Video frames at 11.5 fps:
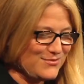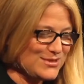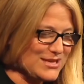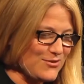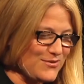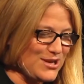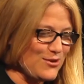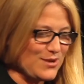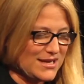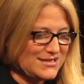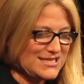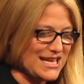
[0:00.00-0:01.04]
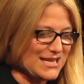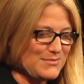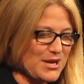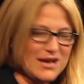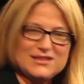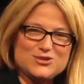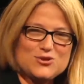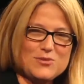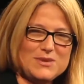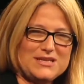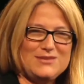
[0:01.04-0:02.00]
of was, you know, like telling me I had the
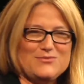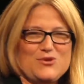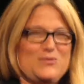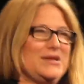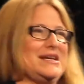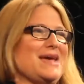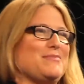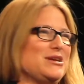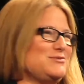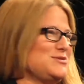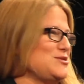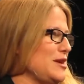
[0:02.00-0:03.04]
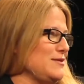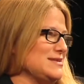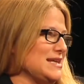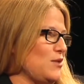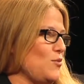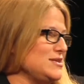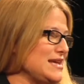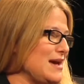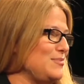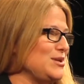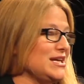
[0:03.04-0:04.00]
job like in the room, and I came back to Australia and I was like, what's
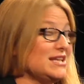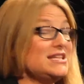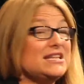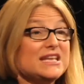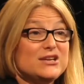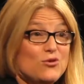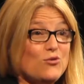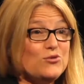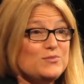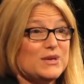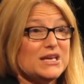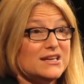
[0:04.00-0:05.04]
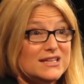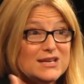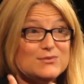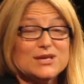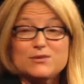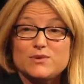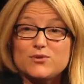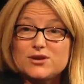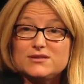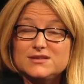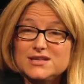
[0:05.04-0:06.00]
happening? And then they called me and they were like, we
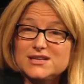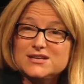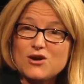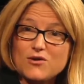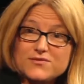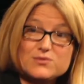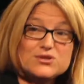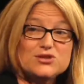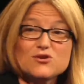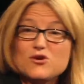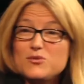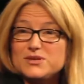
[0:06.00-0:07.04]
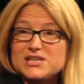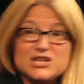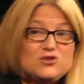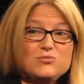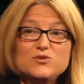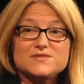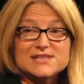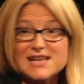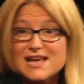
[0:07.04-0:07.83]
want to offer you a job, and can you move to